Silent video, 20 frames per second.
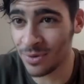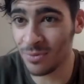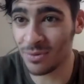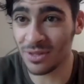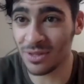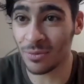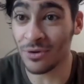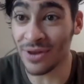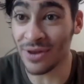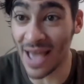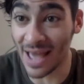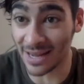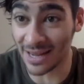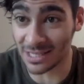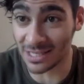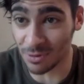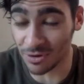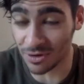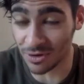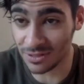when they were not
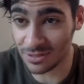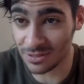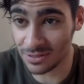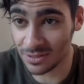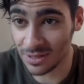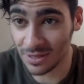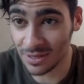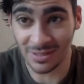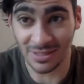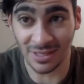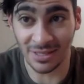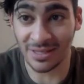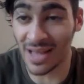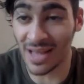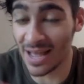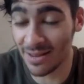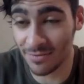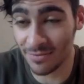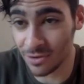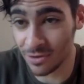experienced, did
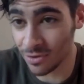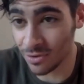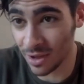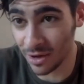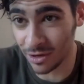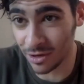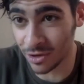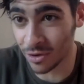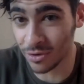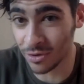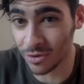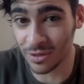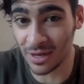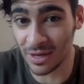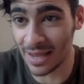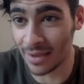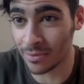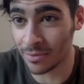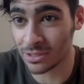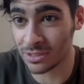not even know how to code in the
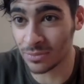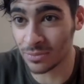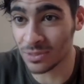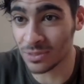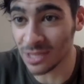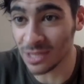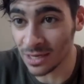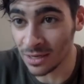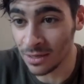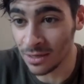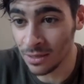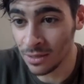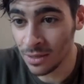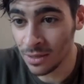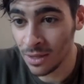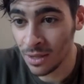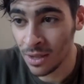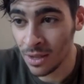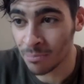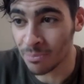languages that we needed,
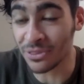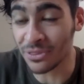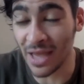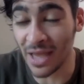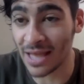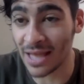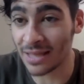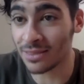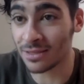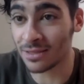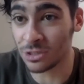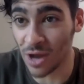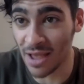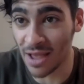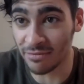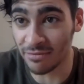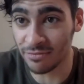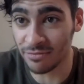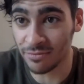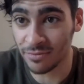but they had the
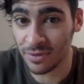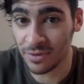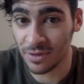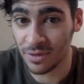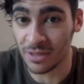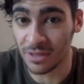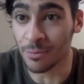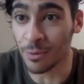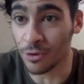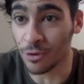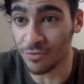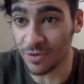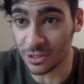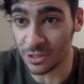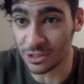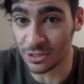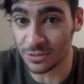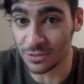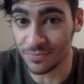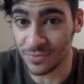drive and the
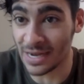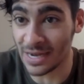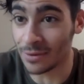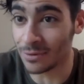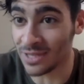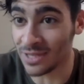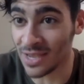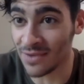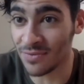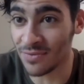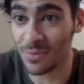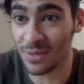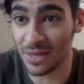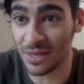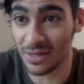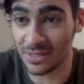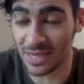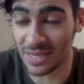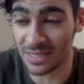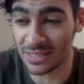motivation. And I would give mm-hmm. them
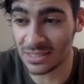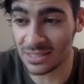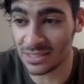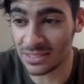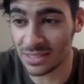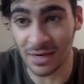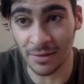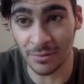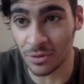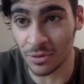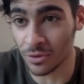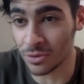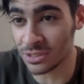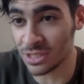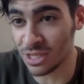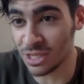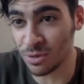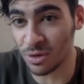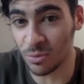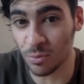little tests and I would go to
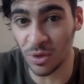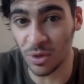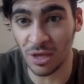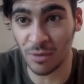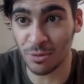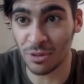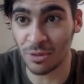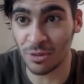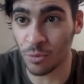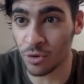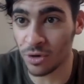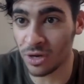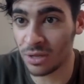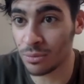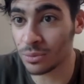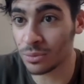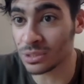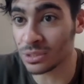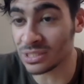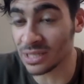sleep and I'd wake up in the morning
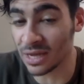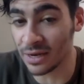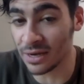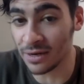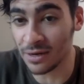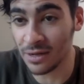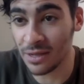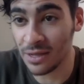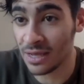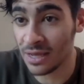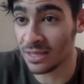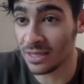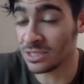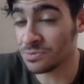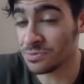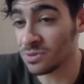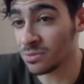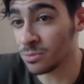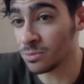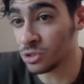and it was done and they
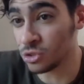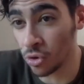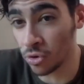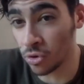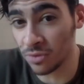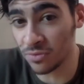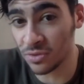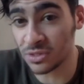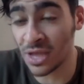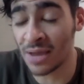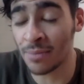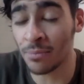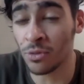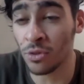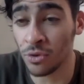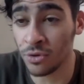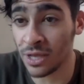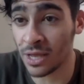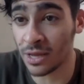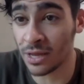spend the majority of the time
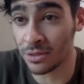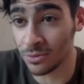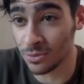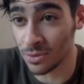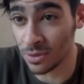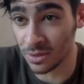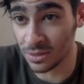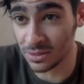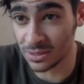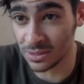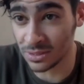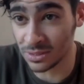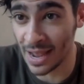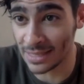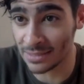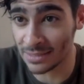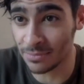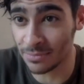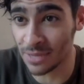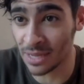learning how to do the things that I
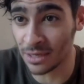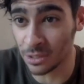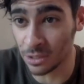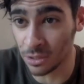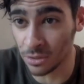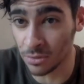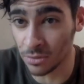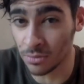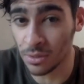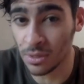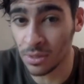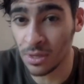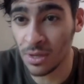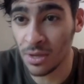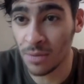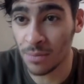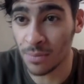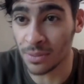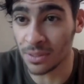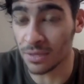asked them how to do,
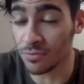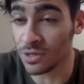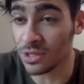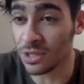but they really